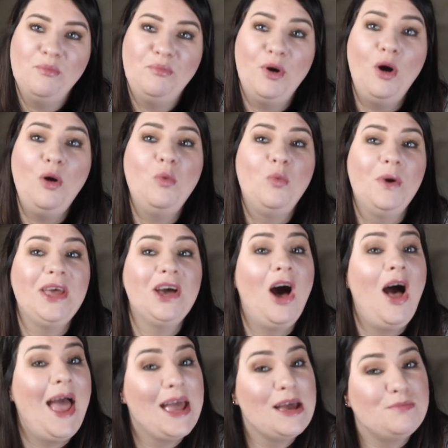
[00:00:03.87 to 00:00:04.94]
but we
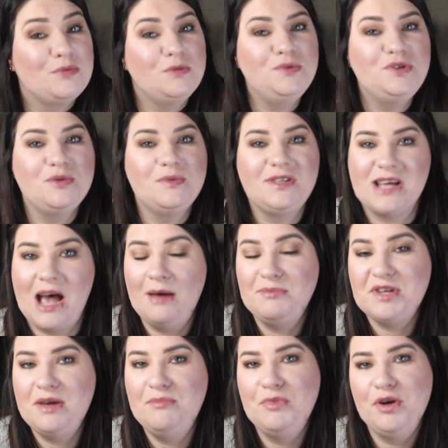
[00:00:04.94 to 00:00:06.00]
are able to
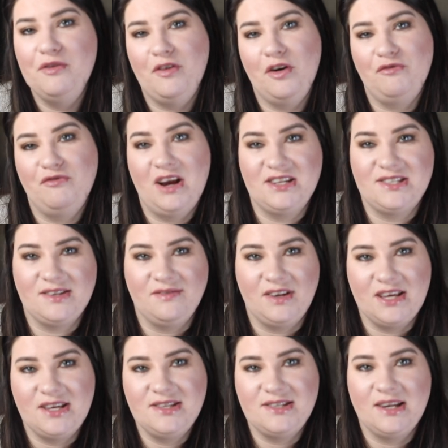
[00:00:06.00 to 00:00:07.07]
adapt and move on
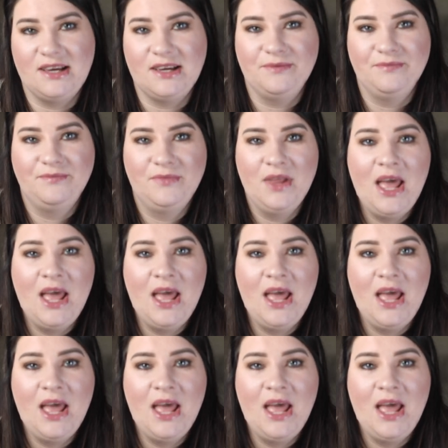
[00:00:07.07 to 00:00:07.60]
relatively easily.